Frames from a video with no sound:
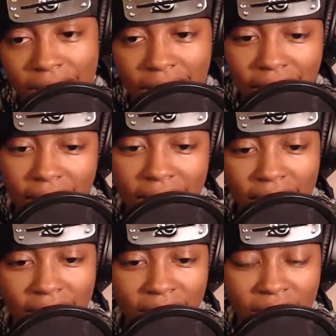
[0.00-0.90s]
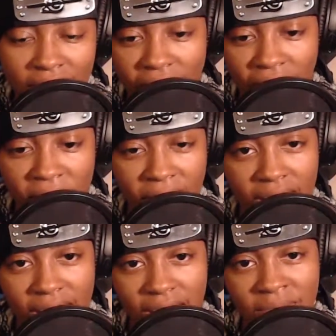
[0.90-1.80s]
and you have like
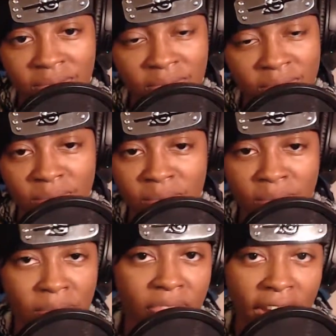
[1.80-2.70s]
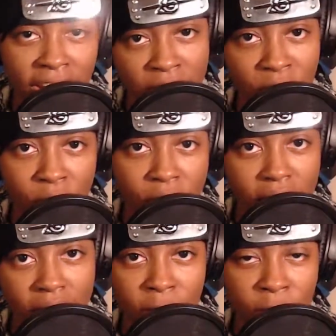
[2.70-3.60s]
a fast forwarded
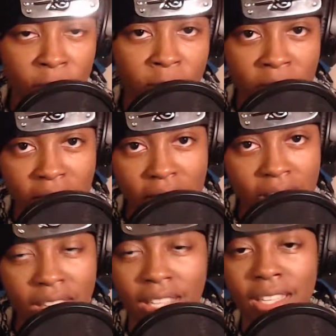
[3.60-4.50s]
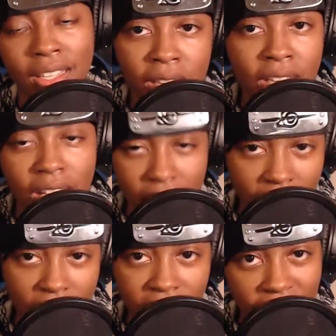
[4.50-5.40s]
clip of me cutting the
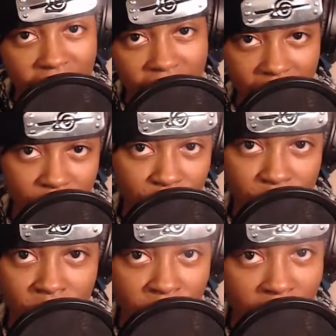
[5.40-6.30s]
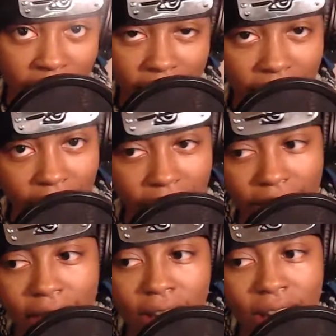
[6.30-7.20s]
grass or something like that.
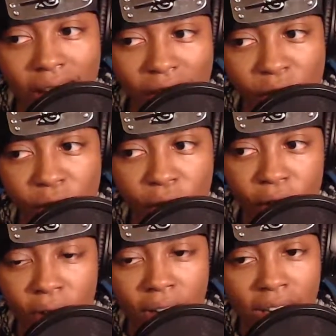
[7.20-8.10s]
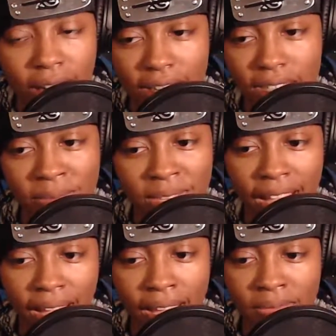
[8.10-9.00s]
Or
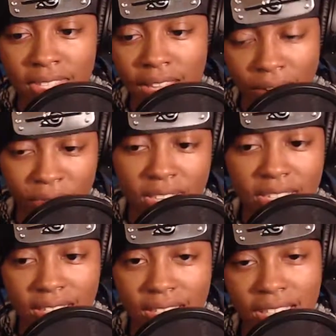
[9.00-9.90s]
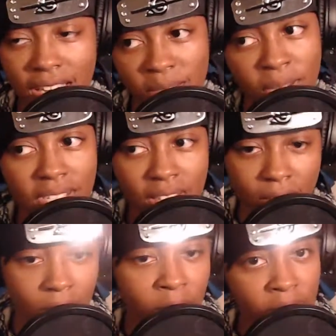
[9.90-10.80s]
sometimes I've recently changed my setup with
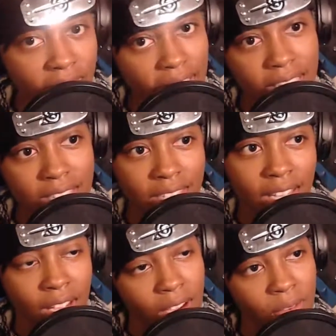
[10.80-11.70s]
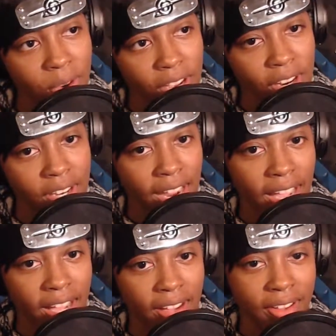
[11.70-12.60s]
OBS, where
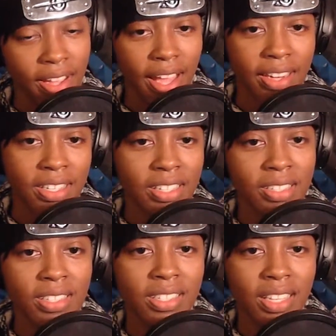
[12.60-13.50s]
now there's